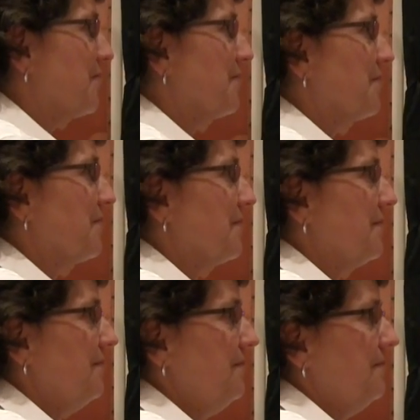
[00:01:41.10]

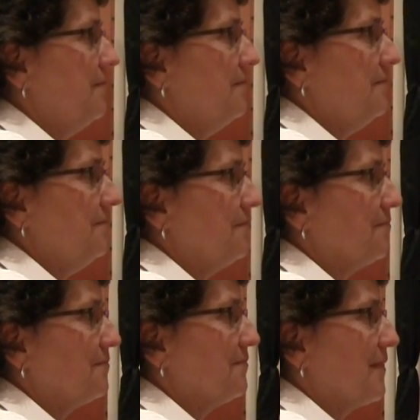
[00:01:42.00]

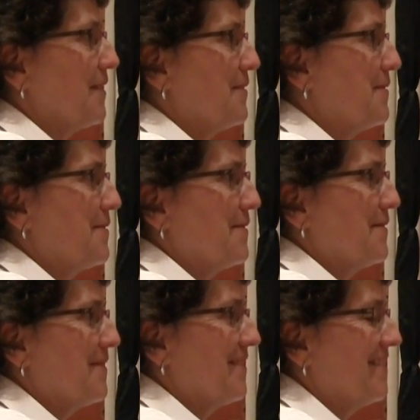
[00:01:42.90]

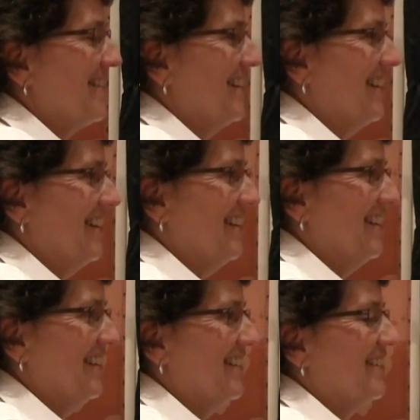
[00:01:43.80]

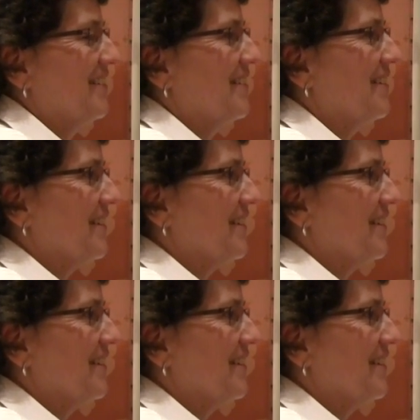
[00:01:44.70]
(not speaking)